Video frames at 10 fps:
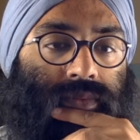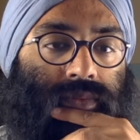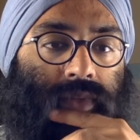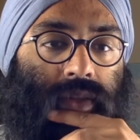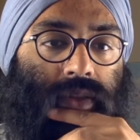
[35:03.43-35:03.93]

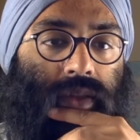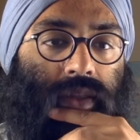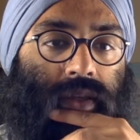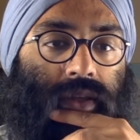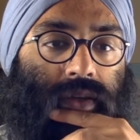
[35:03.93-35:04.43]

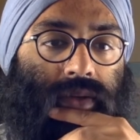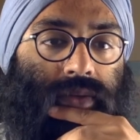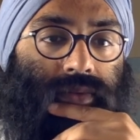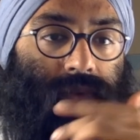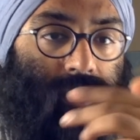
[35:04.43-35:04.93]
Nothing here.
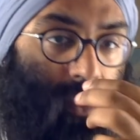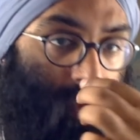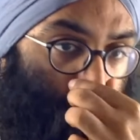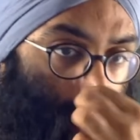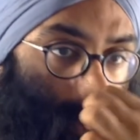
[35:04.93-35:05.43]
There's
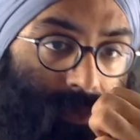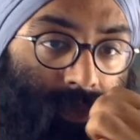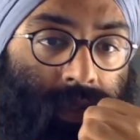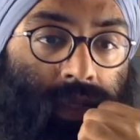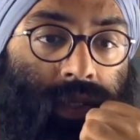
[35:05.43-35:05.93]
nothing here.
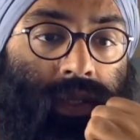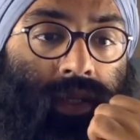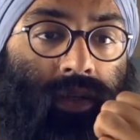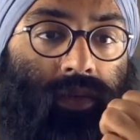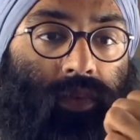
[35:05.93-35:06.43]

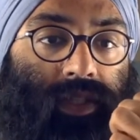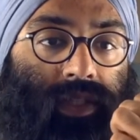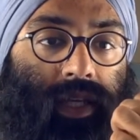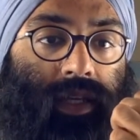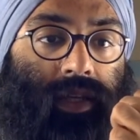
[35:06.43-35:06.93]
We
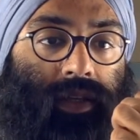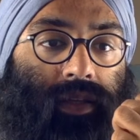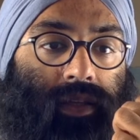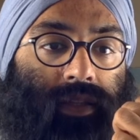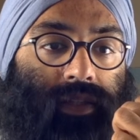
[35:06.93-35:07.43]
take,
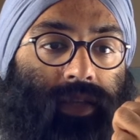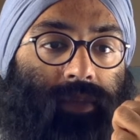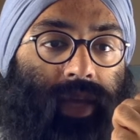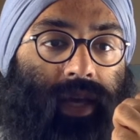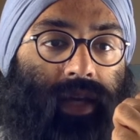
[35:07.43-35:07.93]
they take
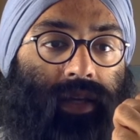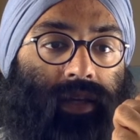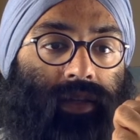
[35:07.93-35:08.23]
back.